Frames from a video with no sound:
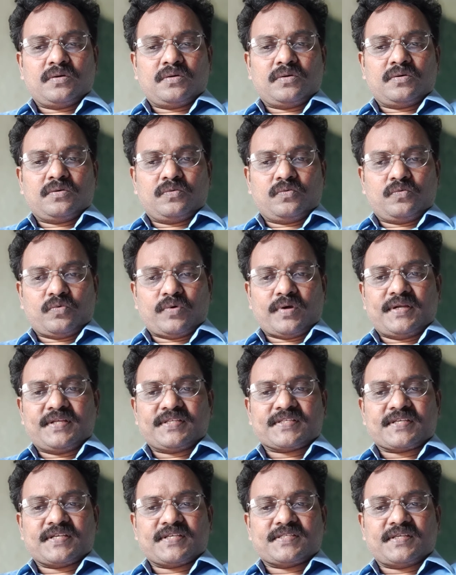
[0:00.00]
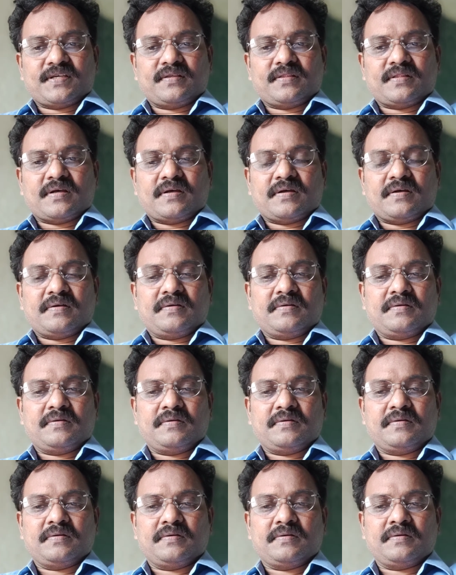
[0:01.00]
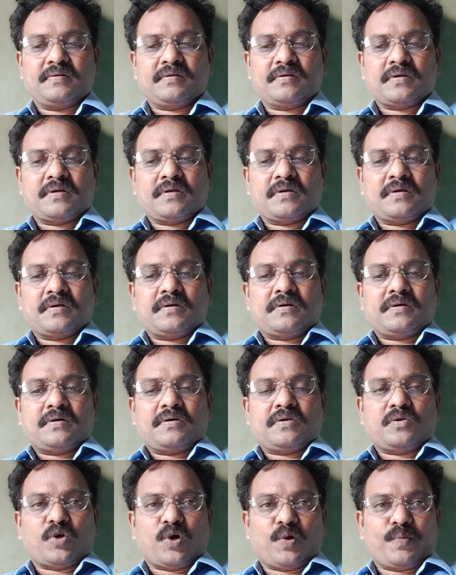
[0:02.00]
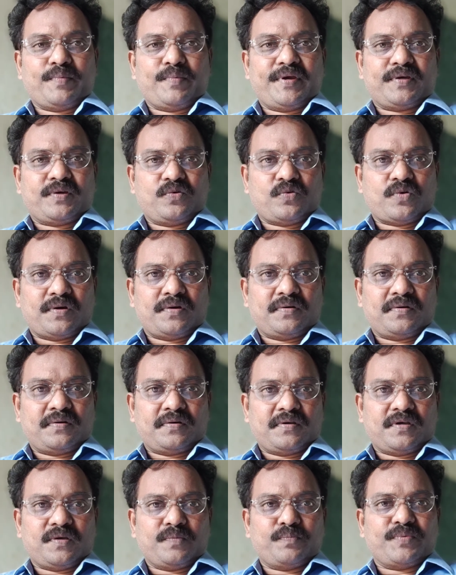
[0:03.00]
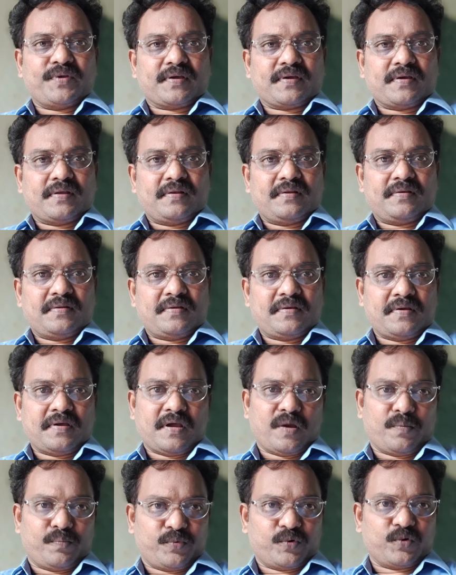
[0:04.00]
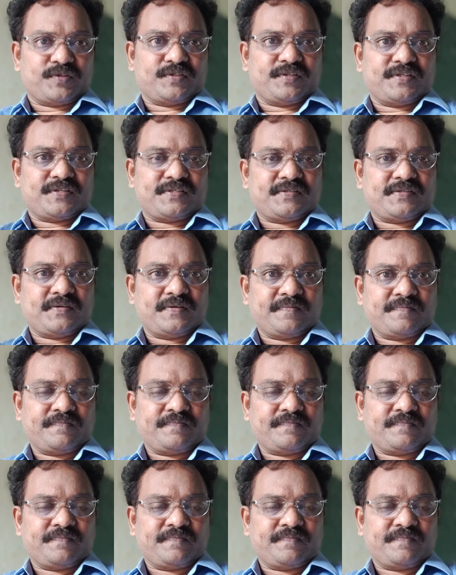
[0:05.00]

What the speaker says: We are discussing the normative and empirical approaches.